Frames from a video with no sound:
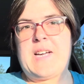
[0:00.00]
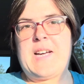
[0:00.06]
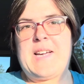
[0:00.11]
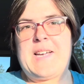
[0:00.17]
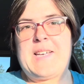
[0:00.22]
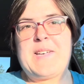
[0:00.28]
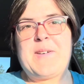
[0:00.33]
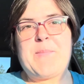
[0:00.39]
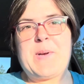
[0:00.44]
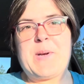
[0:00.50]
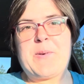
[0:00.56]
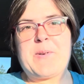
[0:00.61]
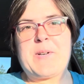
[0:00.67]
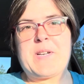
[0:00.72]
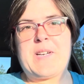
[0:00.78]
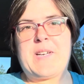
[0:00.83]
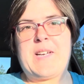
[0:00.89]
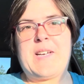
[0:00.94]
I am at
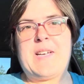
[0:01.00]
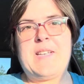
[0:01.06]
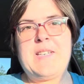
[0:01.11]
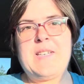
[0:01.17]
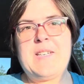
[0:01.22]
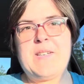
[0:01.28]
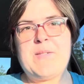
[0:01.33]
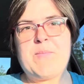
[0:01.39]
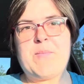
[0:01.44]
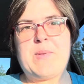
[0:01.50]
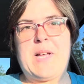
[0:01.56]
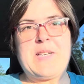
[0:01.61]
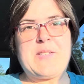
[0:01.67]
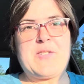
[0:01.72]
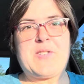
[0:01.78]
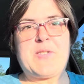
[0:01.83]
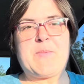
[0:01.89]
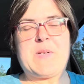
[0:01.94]
work again,
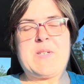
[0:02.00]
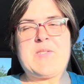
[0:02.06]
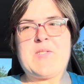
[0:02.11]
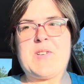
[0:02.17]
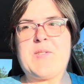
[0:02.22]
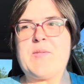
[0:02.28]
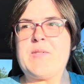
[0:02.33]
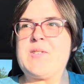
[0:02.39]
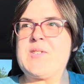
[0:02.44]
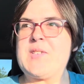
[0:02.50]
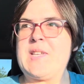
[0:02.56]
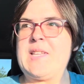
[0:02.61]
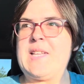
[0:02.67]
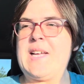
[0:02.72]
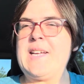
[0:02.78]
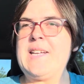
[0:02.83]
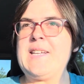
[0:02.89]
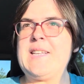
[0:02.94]
blasting myself with
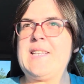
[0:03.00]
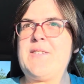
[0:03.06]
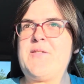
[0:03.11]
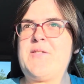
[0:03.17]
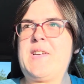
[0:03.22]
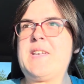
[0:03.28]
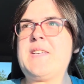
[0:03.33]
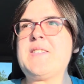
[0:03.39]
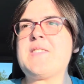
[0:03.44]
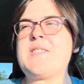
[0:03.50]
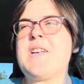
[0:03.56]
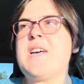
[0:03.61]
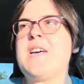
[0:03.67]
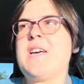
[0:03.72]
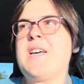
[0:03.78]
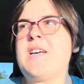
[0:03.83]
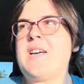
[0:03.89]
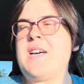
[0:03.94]
sunlight in the face.
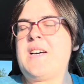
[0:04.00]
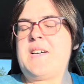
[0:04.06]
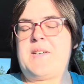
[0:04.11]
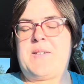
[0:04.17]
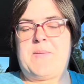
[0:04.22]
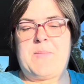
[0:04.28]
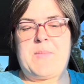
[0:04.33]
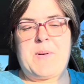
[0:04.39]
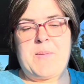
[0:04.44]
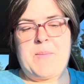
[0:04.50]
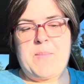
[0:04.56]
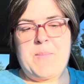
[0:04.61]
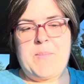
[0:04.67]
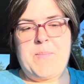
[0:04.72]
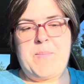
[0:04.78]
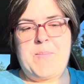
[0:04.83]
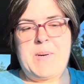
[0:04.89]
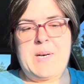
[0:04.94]
Um,
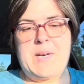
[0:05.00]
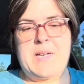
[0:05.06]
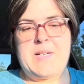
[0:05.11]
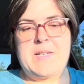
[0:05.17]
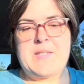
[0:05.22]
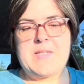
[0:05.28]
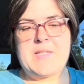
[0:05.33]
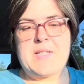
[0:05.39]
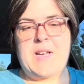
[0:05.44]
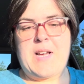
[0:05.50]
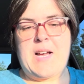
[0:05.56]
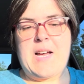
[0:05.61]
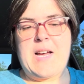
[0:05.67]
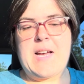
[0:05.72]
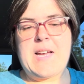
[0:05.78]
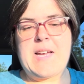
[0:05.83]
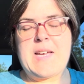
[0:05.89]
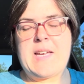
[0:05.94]
but
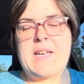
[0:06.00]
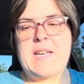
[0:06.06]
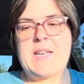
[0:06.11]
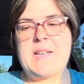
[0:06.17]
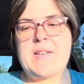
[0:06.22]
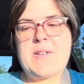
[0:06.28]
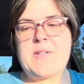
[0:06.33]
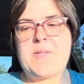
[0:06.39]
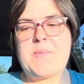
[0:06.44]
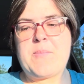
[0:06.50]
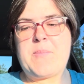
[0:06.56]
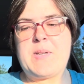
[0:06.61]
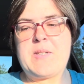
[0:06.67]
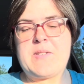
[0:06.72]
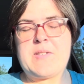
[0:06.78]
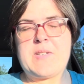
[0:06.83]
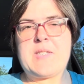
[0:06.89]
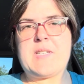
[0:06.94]
I
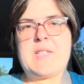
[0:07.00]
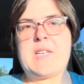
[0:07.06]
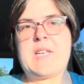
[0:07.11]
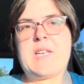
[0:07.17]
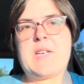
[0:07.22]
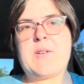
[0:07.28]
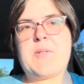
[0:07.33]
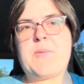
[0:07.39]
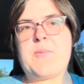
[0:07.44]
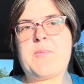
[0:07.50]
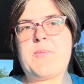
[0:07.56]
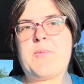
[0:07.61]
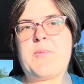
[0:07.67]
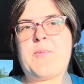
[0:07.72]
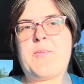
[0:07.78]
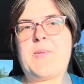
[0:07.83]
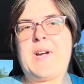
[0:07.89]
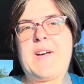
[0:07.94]
basically
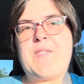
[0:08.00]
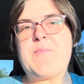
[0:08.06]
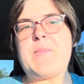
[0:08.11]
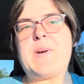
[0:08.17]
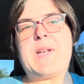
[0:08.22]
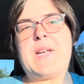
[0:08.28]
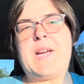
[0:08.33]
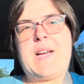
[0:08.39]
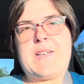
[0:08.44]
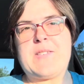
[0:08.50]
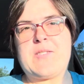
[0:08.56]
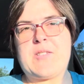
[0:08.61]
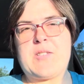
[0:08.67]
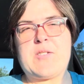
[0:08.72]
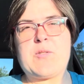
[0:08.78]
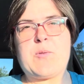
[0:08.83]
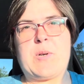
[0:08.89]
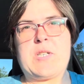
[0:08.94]
have been asked
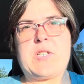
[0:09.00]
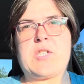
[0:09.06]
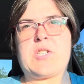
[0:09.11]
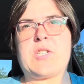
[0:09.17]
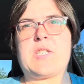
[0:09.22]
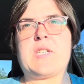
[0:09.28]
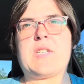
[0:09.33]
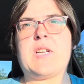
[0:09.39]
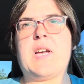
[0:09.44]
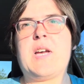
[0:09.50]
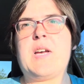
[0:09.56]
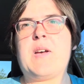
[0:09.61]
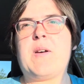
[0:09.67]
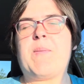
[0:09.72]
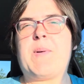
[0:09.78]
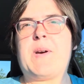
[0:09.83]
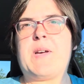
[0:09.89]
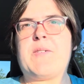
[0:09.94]
this question
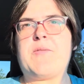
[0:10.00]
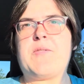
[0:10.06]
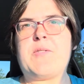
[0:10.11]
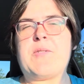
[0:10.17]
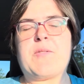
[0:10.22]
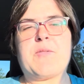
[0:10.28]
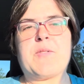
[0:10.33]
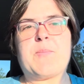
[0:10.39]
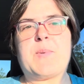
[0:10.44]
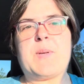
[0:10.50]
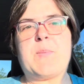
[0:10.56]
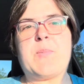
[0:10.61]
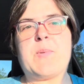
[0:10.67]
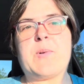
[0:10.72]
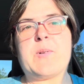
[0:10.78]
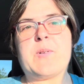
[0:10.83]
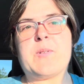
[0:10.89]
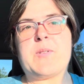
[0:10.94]
by a few different
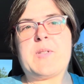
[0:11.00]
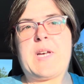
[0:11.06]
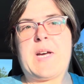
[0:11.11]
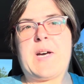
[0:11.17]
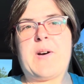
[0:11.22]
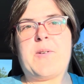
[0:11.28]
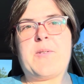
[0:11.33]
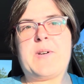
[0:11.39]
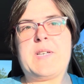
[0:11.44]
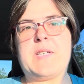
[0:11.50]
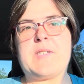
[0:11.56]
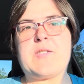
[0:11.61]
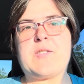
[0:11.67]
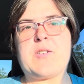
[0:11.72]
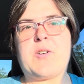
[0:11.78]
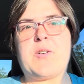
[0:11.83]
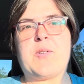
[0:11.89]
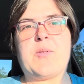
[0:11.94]
people now. And
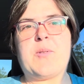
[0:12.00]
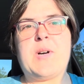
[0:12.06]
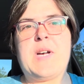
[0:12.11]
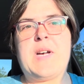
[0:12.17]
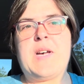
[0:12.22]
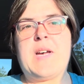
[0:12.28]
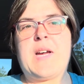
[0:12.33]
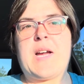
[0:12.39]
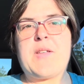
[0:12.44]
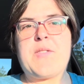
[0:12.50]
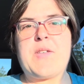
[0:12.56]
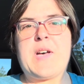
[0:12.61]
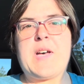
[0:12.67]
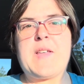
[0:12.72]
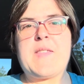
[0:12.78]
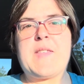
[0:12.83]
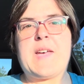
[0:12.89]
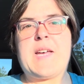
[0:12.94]
so I
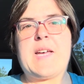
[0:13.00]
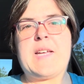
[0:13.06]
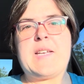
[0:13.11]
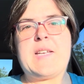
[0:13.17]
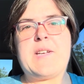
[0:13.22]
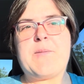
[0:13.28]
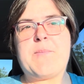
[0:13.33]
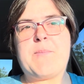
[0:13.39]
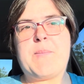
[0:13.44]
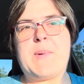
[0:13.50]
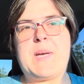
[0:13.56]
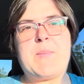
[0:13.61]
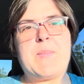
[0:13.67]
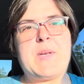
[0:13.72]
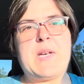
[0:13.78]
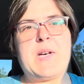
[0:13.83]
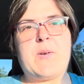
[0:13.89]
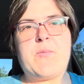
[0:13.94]
thought that it might
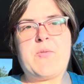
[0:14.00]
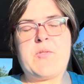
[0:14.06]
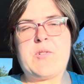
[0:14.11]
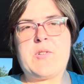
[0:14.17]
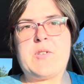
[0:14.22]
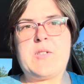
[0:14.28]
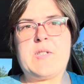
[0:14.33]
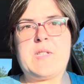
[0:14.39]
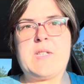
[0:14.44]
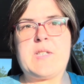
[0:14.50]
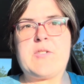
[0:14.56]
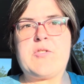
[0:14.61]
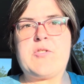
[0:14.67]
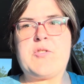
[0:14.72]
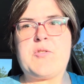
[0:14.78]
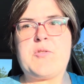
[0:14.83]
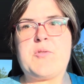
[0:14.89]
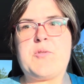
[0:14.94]
be helpful
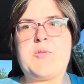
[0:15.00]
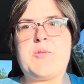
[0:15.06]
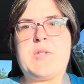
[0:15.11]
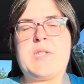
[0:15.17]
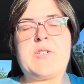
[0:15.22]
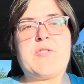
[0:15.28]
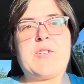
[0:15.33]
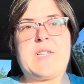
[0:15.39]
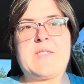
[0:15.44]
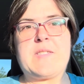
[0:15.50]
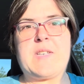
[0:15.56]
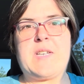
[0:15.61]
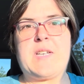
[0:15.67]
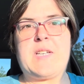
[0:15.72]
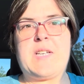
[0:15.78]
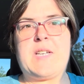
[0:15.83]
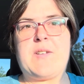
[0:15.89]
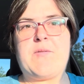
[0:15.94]
to address
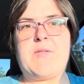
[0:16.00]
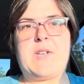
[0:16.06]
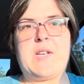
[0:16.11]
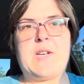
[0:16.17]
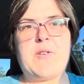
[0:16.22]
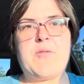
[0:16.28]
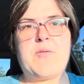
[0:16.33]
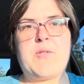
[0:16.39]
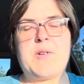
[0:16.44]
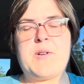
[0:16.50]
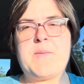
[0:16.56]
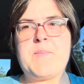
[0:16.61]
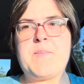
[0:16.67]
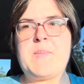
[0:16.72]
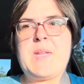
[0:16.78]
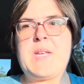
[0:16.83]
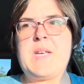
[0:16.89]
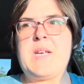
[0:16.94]
it in a video form.
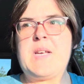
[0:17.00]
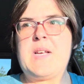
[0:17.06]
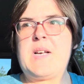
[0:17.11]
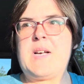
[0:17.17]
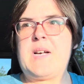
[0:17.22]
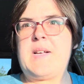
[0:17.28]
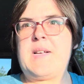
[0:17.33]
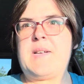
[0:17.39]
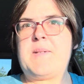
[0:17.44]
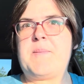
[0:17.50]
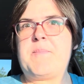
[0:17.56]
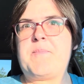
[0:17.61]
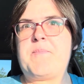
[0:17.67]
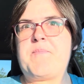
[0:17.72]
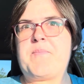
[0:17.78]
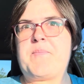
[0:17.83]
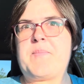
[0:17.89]
Um,